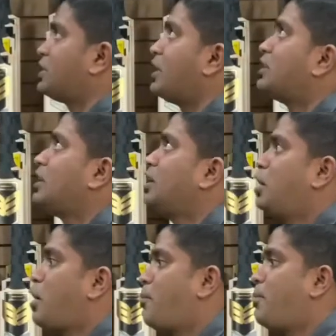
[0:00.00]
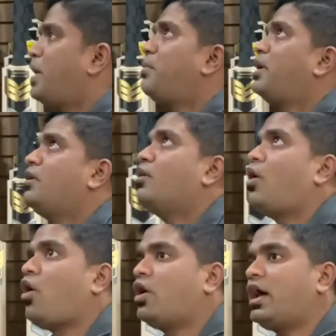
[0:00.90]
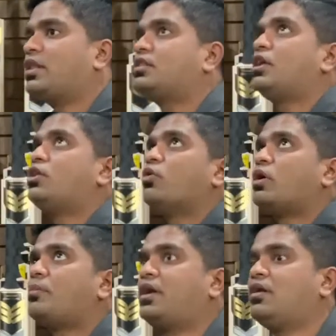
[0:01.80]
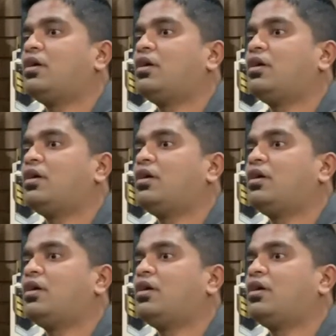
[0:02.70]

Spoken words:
at the middle or at the lower middle.